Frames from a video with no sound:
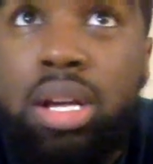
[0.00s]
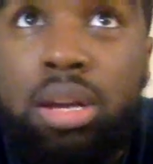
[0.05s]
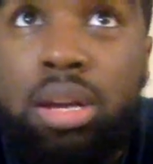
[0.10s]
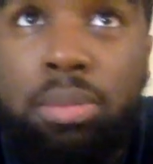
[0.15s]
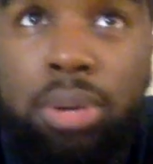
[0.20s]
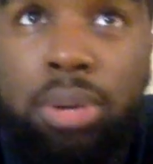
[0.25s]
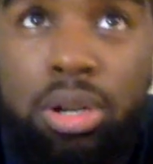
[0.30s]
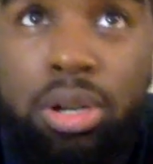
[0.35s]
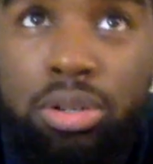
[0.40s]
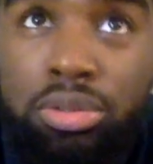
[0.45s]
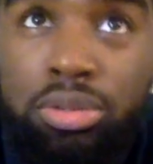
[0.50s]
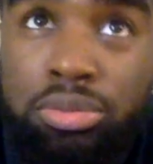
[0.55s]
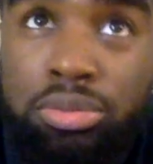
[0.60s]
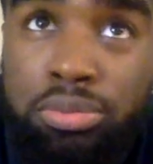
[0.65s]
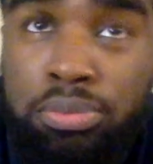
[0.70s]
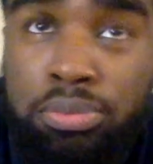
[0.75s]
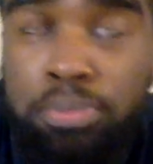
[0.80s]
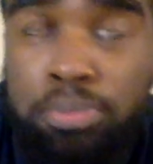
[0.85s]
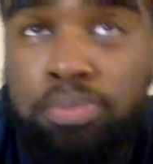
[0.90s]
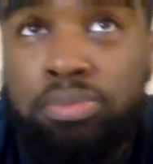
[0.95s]

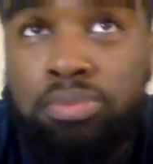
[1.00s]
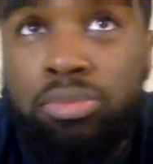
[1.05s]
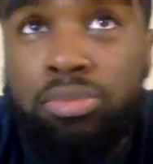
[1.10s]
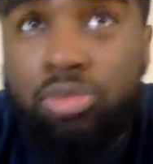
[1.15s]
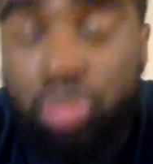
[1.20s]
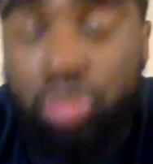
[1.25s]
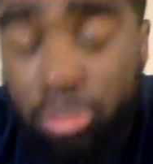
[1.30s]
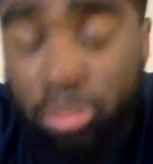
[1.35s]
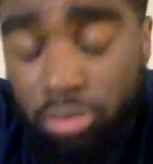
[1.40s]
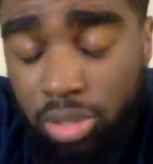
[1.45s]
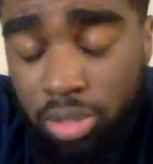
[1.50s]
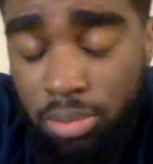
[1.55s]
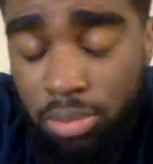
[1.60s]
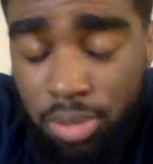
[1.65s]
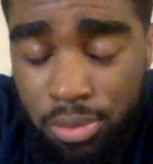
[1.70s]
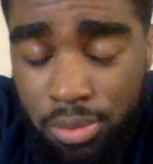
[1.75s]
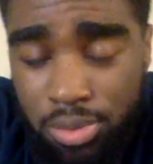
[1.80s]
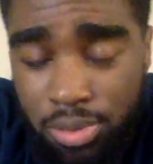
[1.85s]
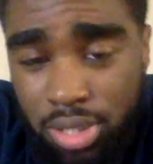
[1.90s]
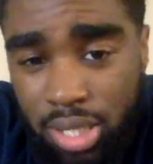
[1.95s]
Capone when
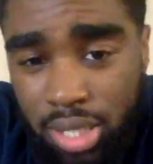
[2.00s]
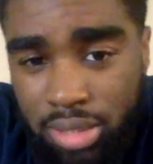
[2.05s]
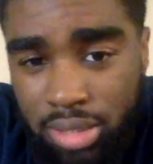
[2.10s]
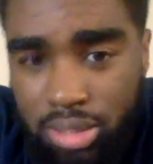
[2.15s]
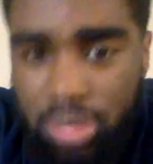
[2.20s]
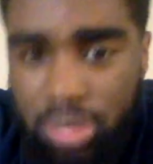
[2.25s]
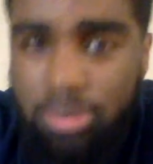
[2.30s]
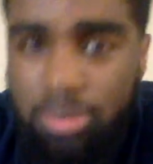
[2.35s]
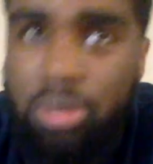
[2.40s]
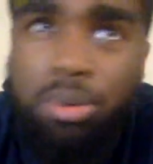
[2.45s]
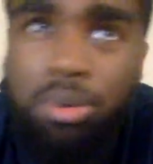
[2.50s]
Capone was locked up.